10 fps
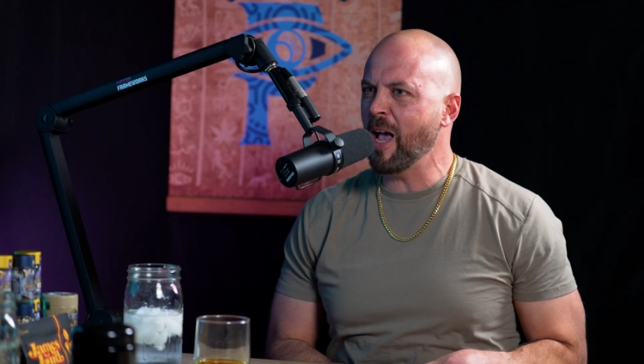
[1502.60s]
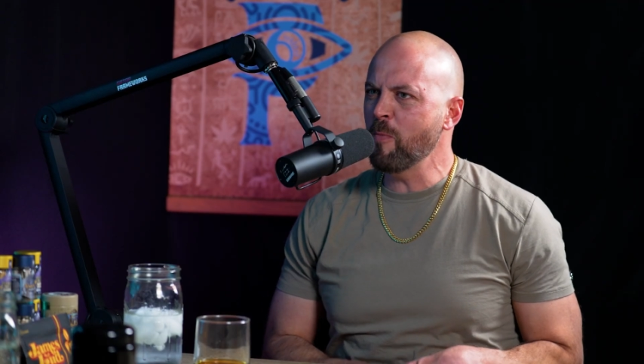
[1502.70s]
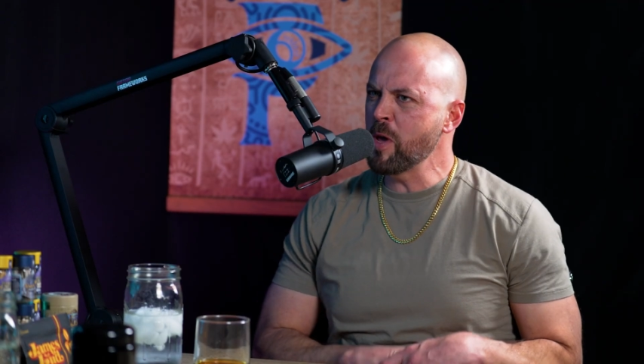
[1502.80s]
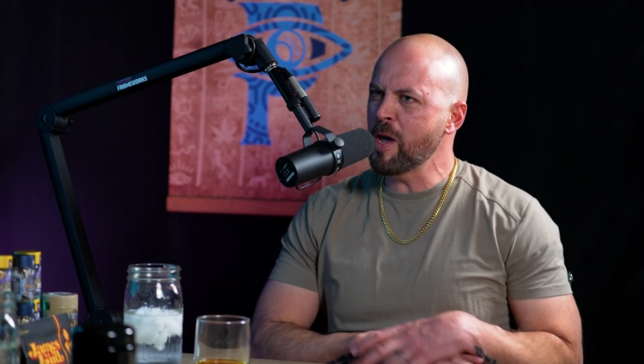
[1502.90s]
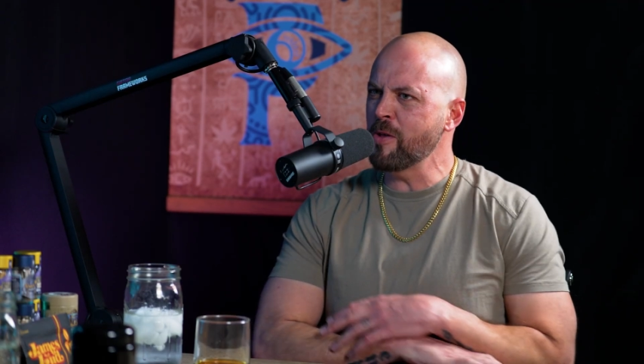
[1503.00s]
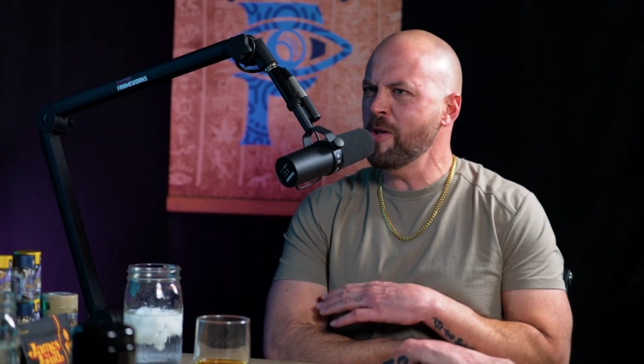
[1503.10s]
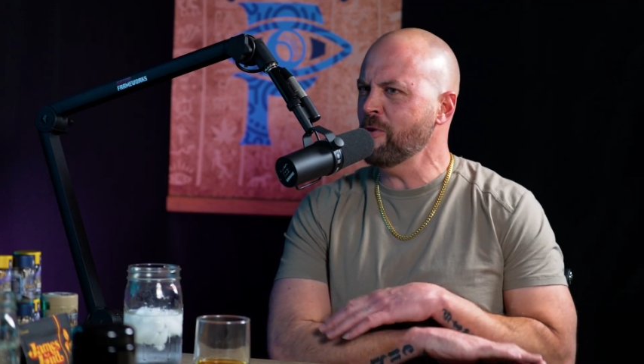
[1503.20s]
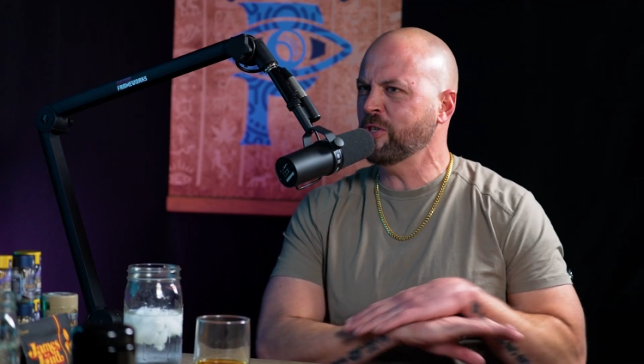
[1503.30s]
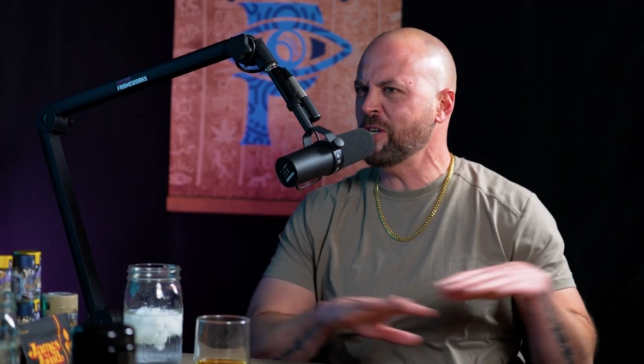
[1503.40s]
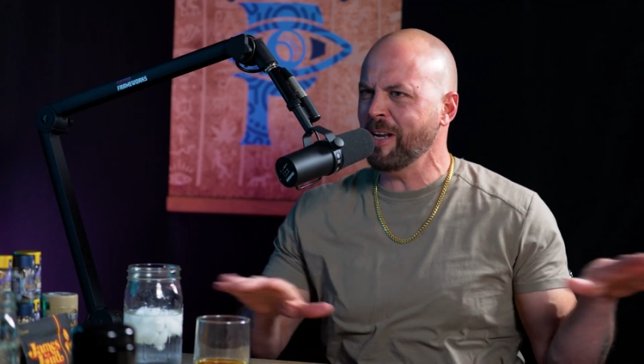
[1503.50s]
at me and
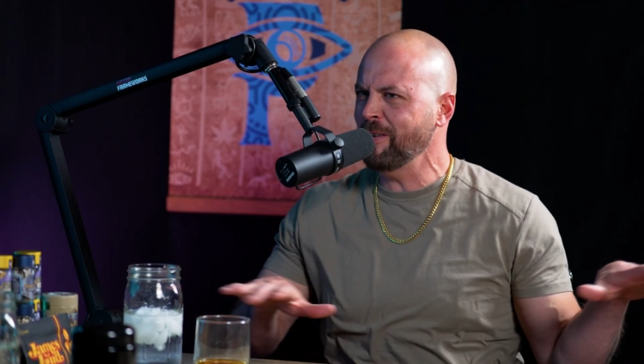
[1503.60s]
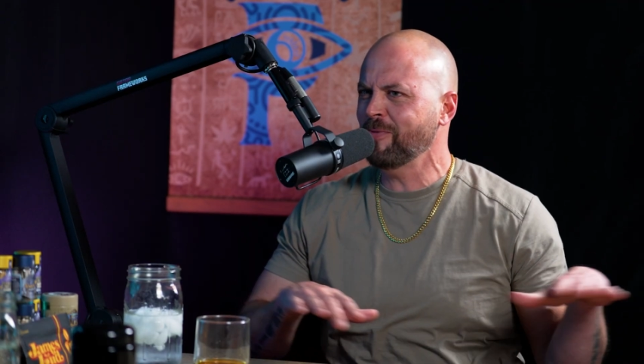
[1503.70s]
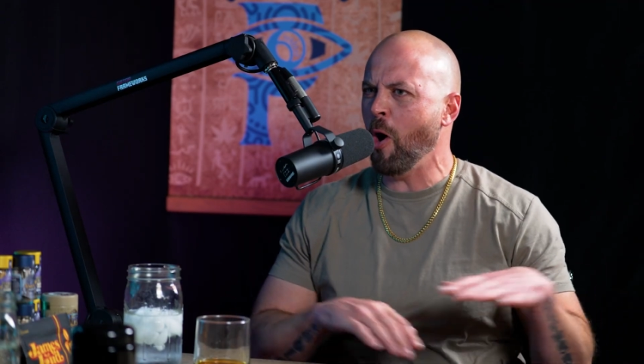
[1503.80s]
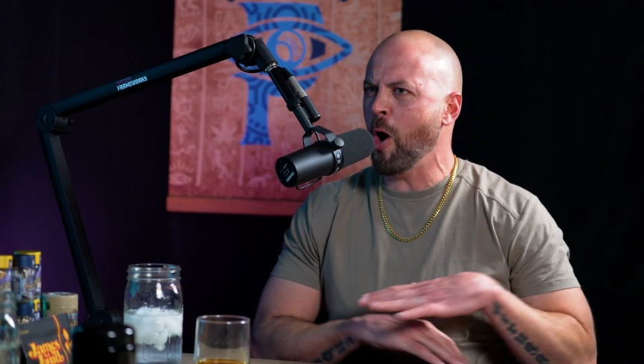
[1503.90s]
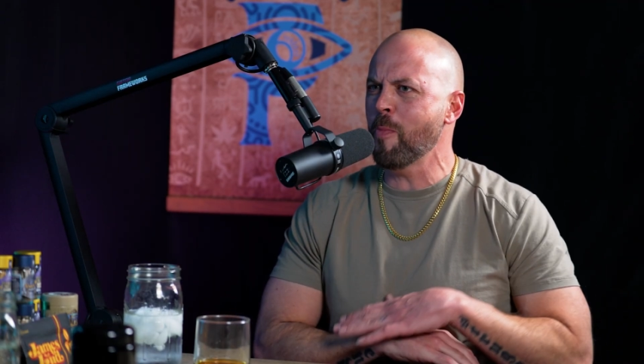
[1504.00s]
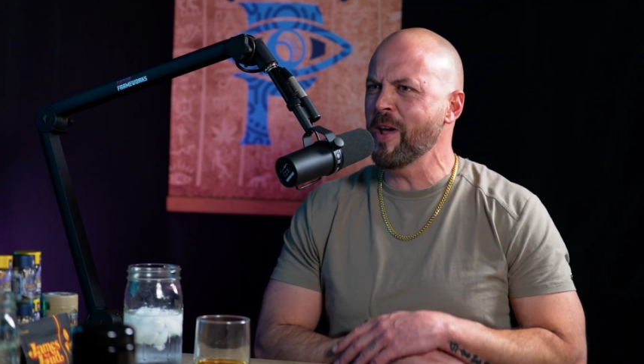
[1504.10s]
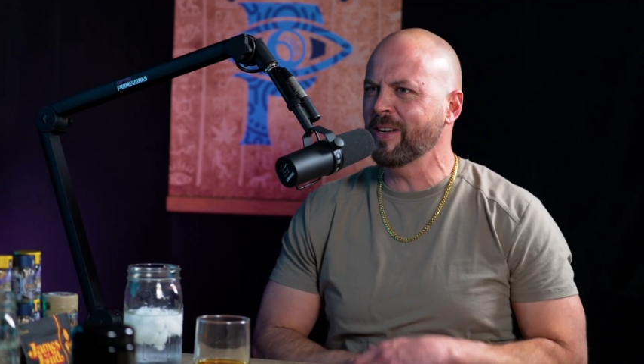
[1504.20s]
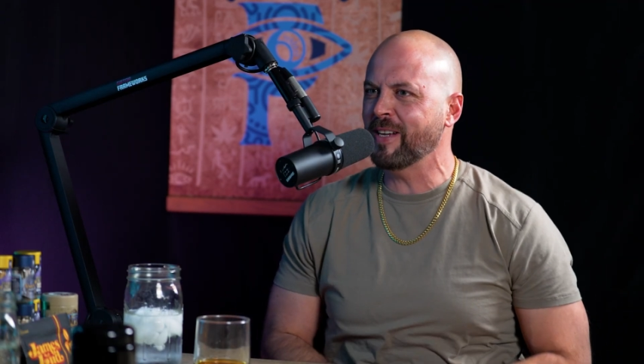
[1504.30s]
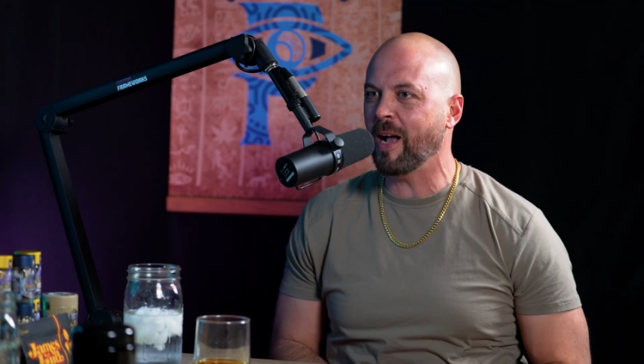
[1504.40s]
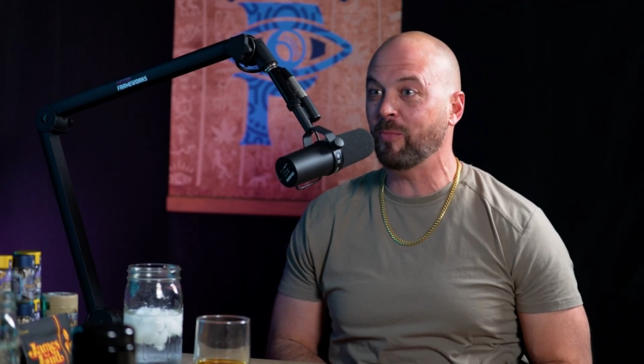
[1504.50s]
your shit is
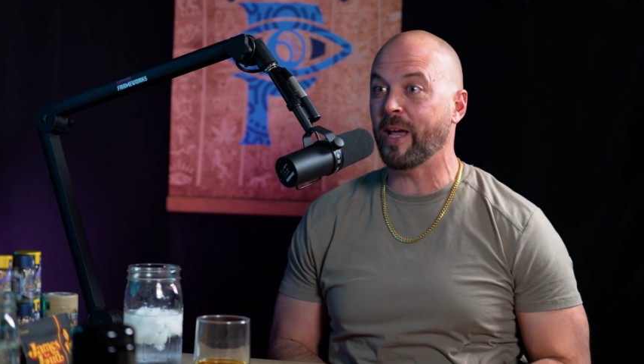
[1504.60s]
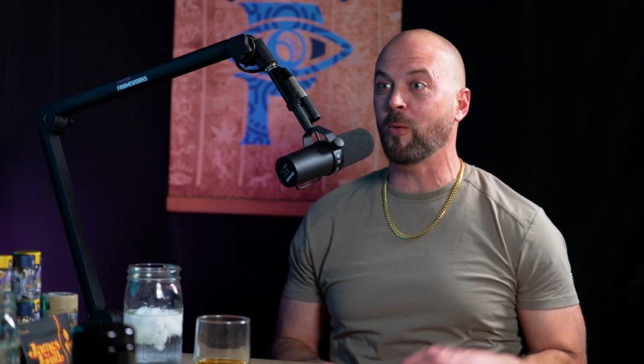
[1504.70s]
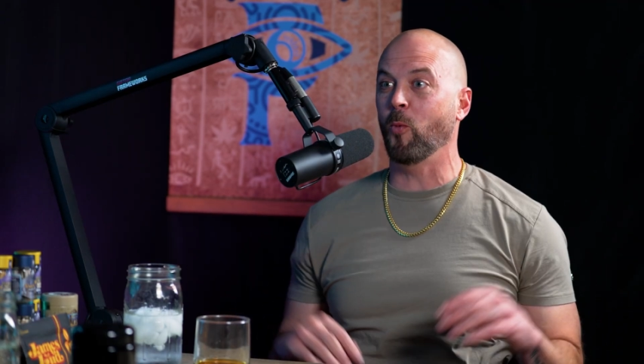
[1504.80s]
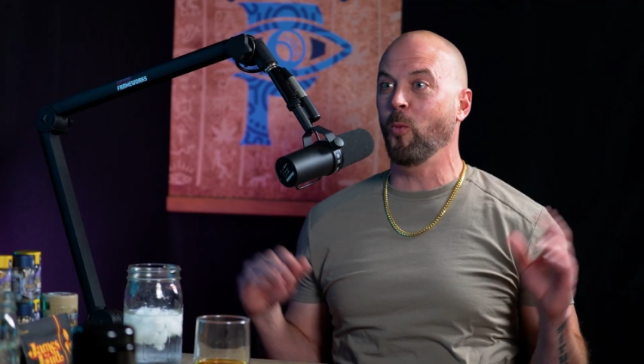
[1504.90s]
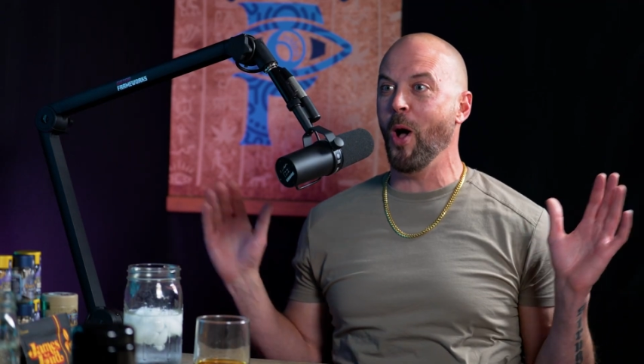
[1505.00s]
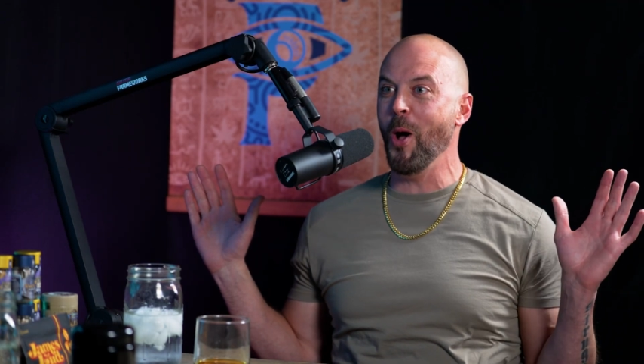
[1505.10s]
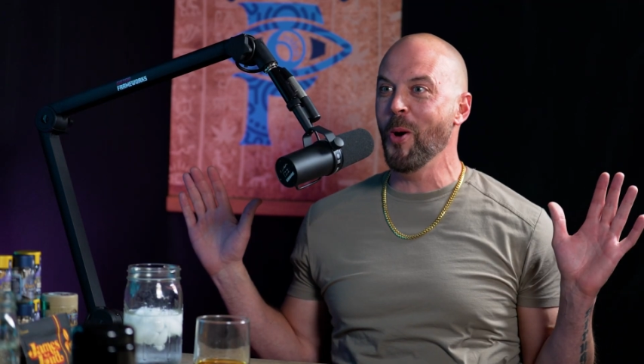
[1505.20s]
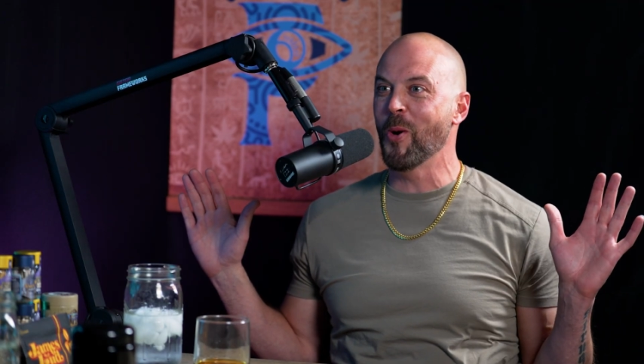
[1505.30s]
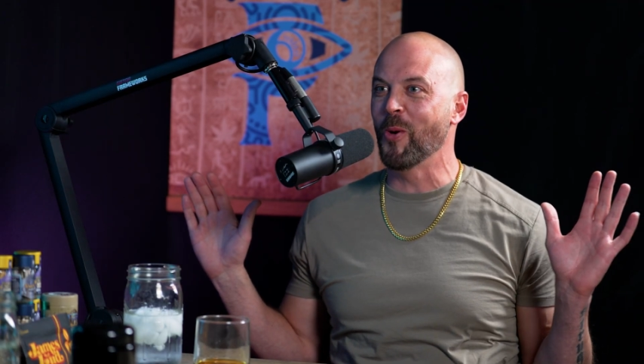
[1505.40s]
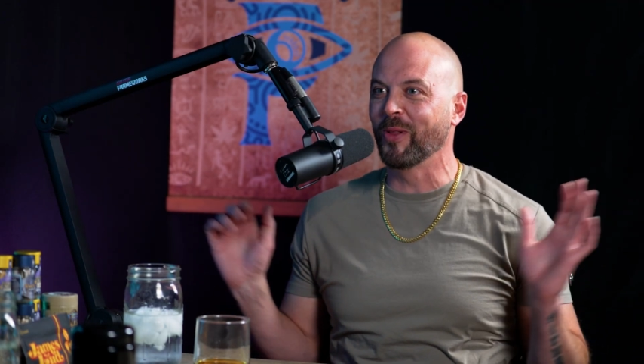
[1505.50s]
garbage. And I'm like,
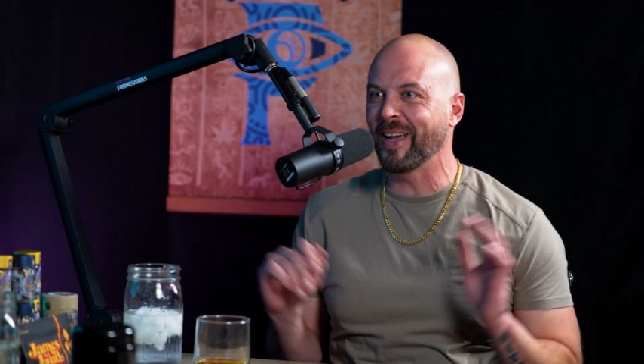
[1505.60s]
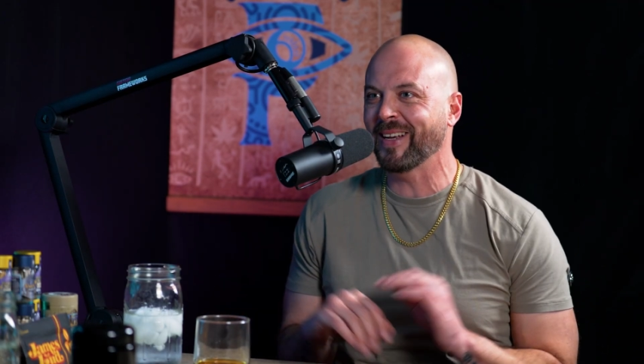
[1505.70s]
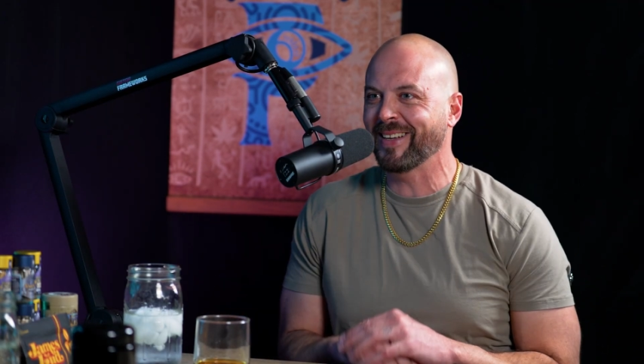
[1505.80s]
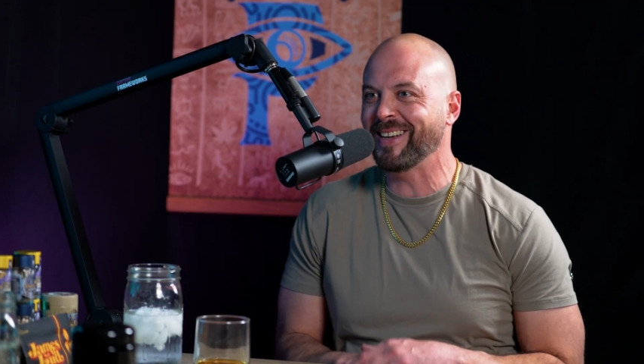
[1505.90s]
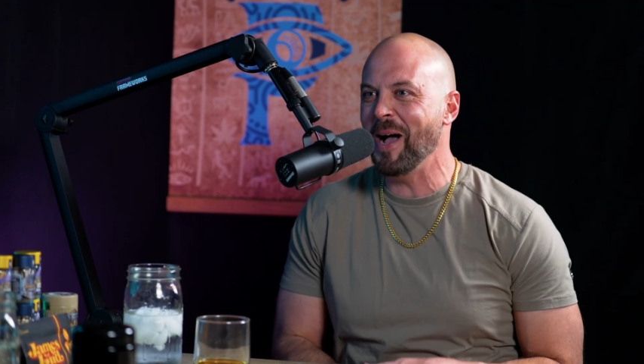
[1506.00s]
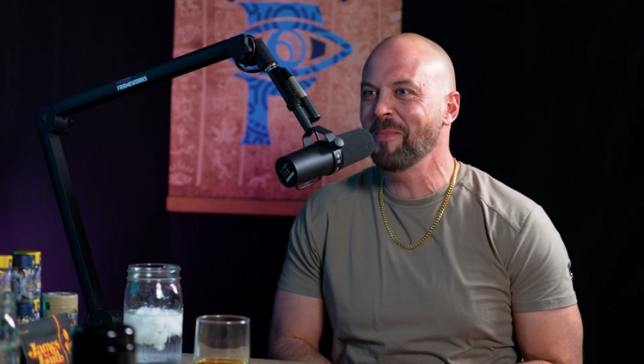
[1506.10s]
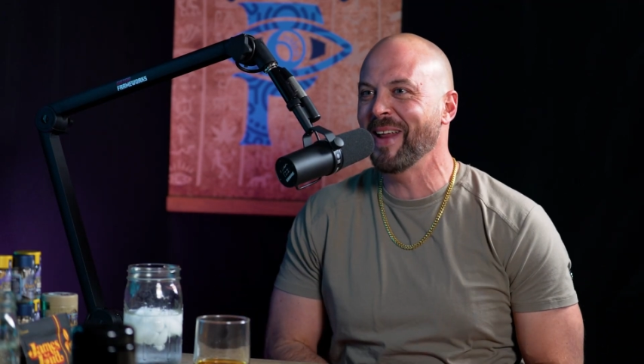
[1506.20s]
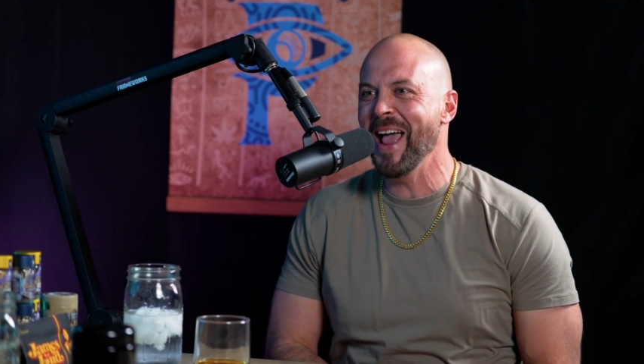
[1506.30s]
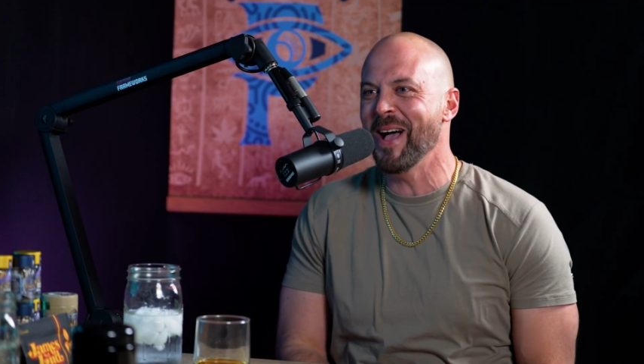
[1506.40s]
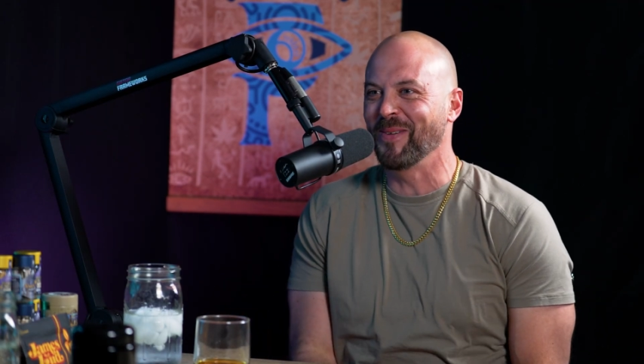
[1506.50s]
whoa, like calm
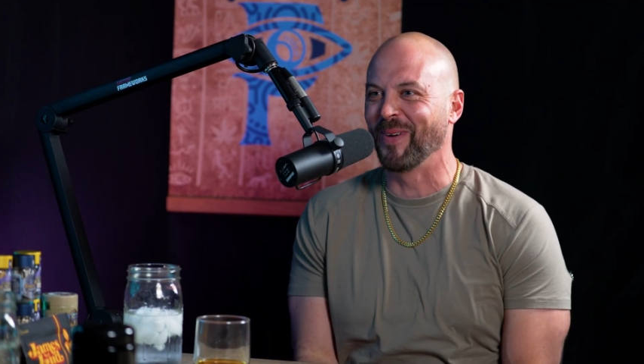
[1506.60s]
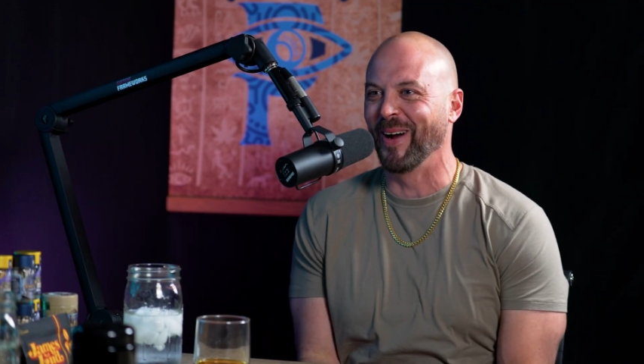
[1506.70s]
down,